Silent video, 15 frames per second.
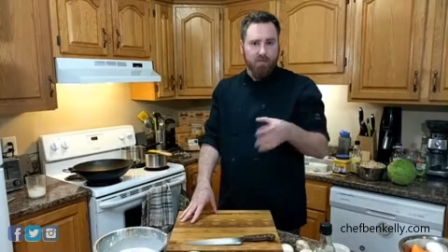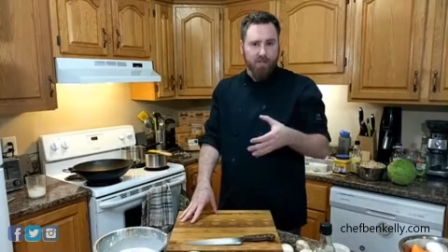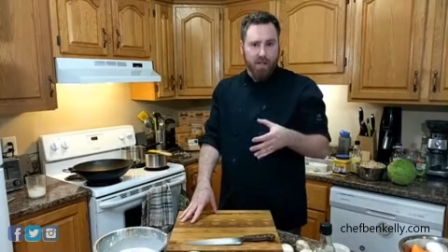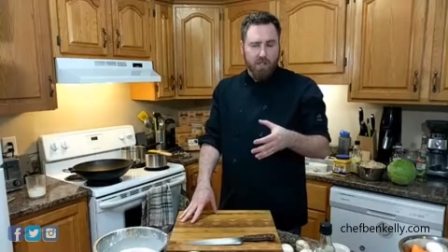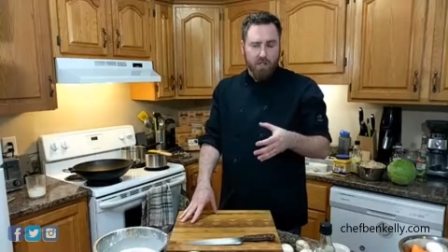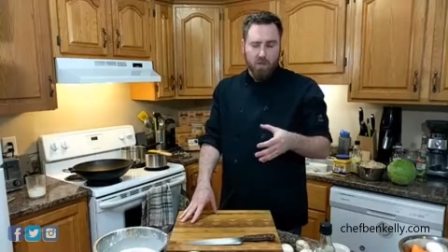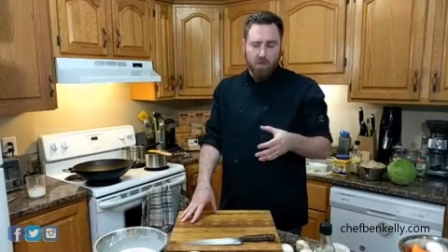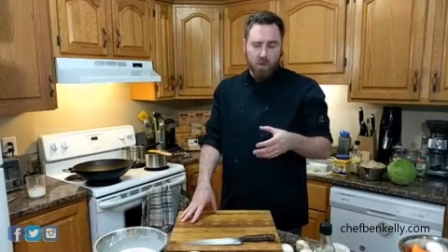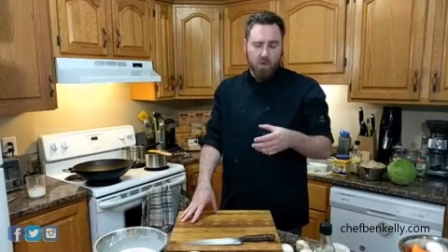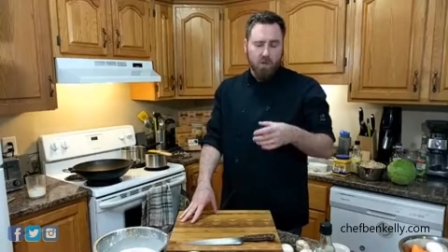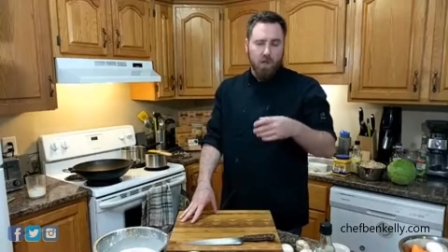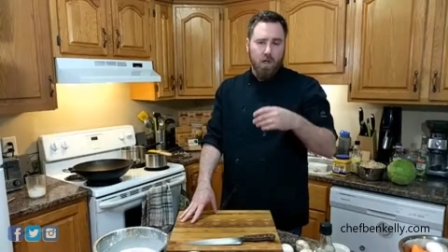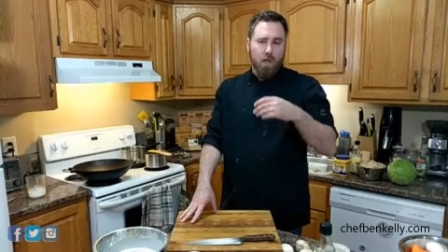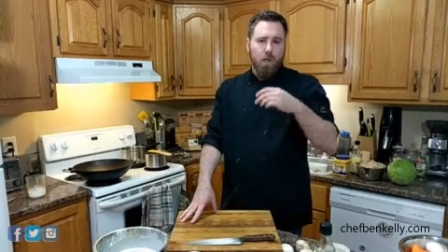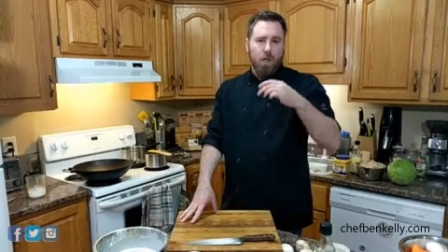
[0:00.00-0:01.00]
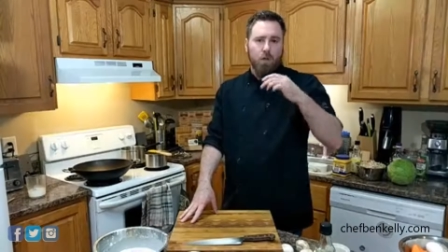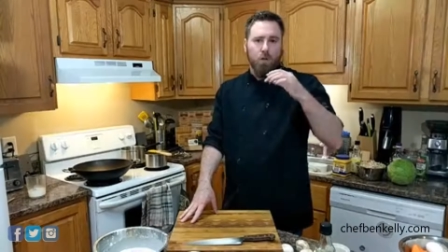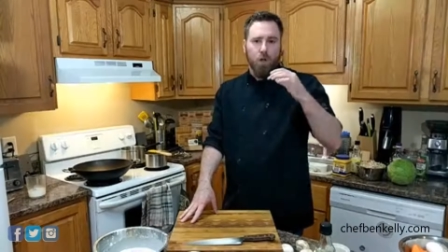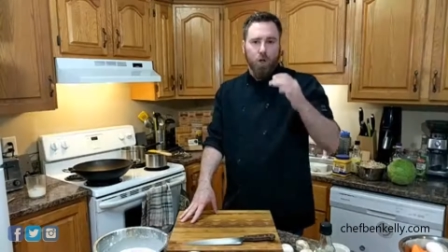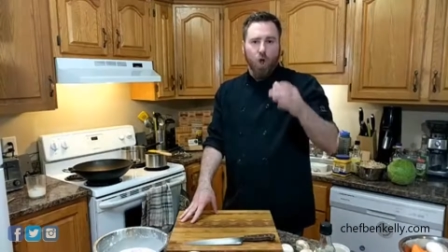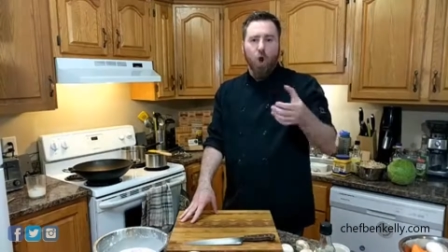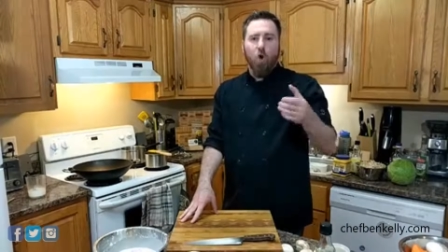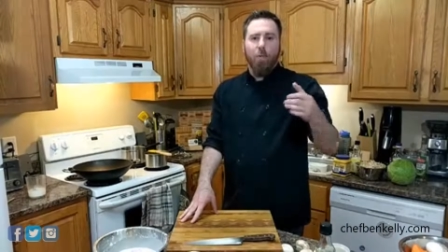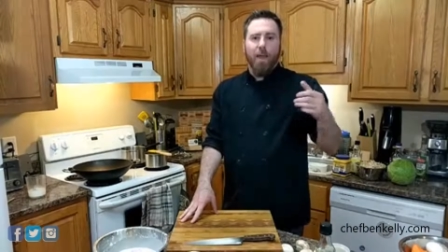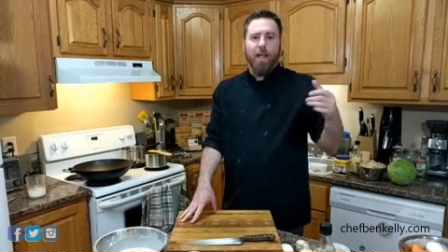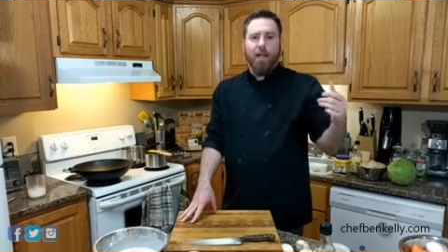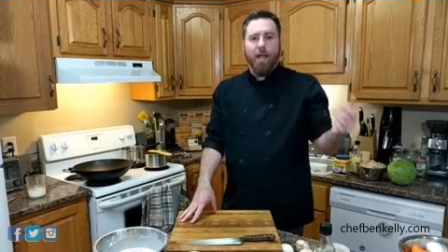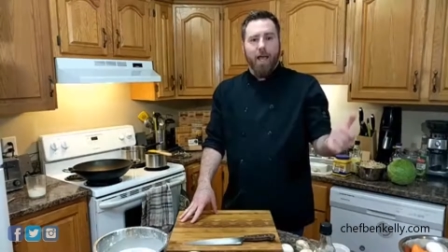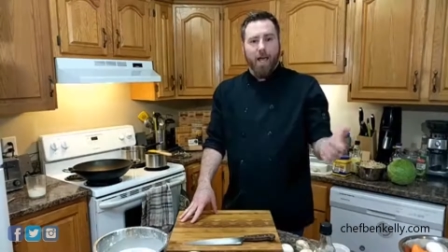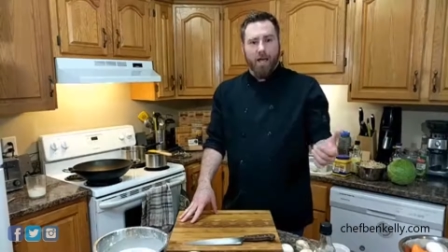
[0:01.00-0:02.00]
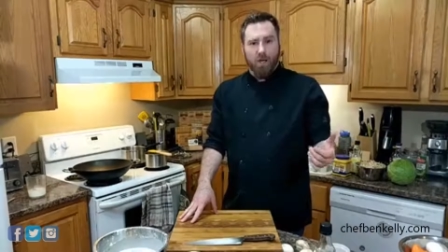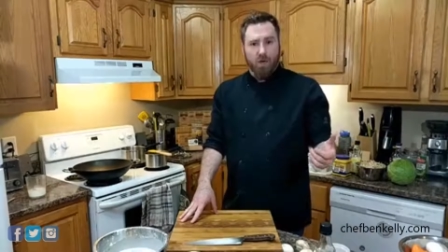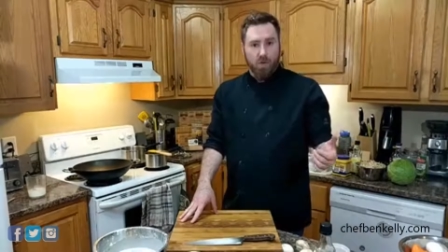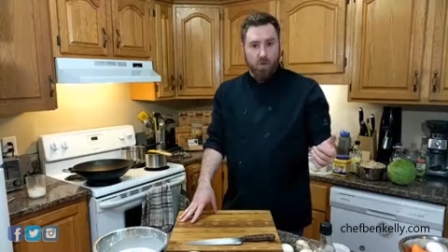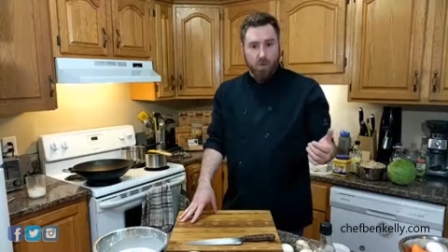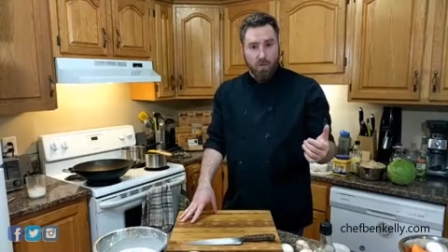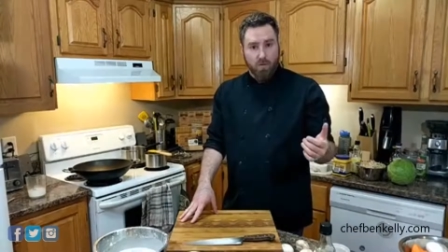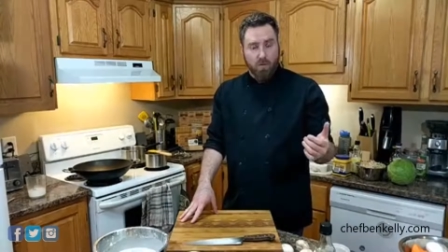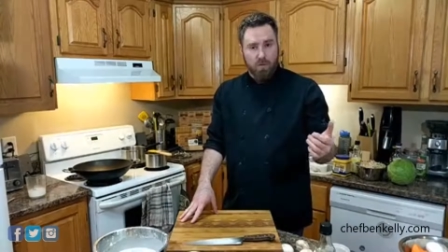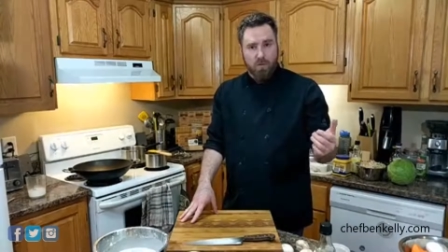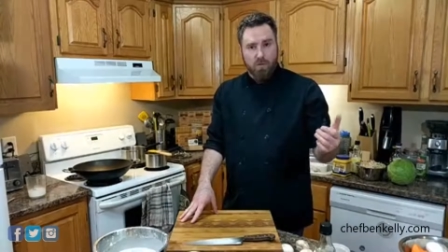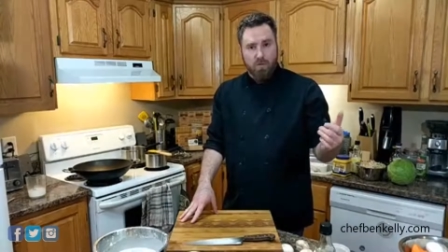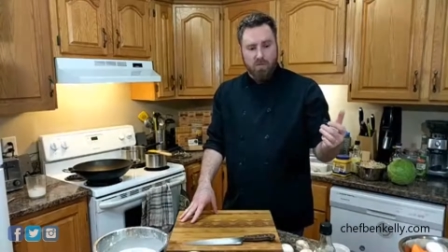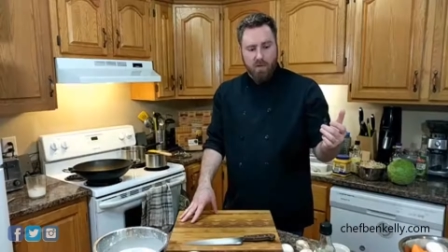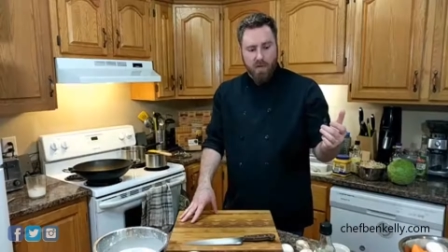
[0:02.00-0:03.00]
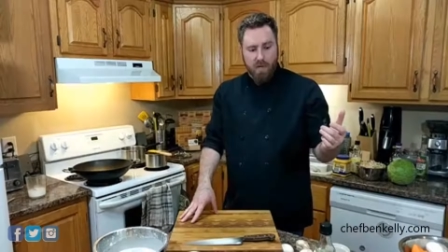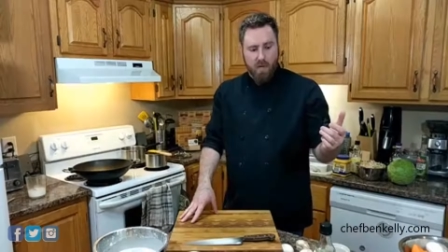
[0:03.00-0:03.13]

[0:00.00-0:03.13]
and vegetables. Lo mein had noodles.